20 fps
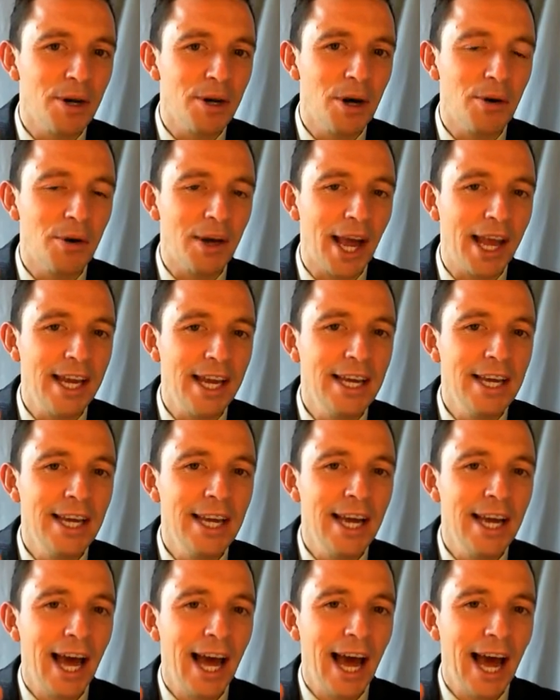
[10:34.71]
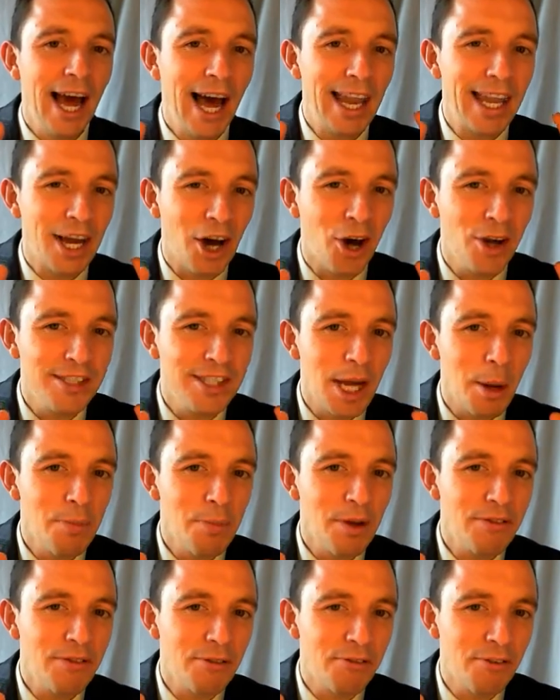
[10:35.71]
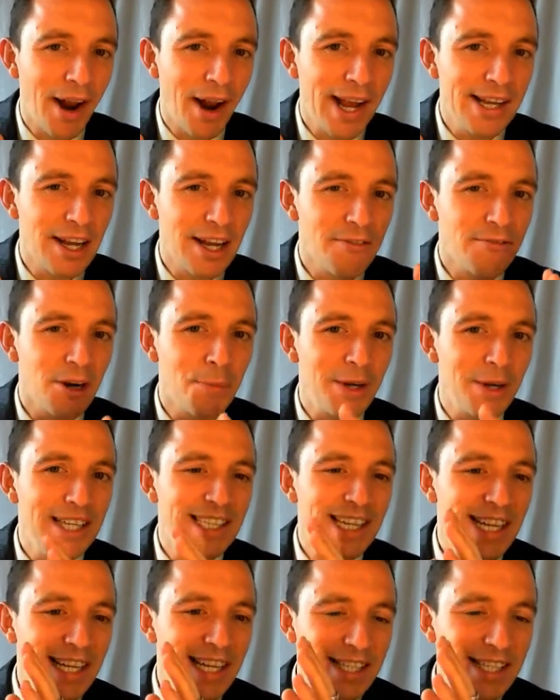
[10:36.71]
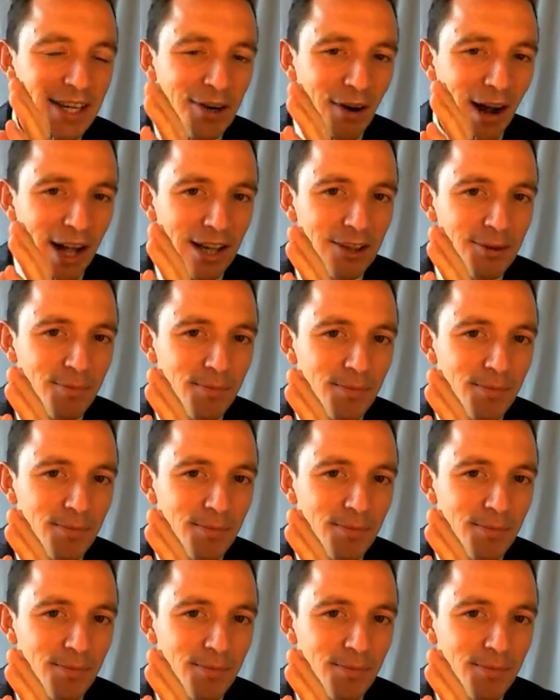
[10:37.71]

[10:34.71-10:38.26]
Okay, and the concept of the phrasal verb is literal.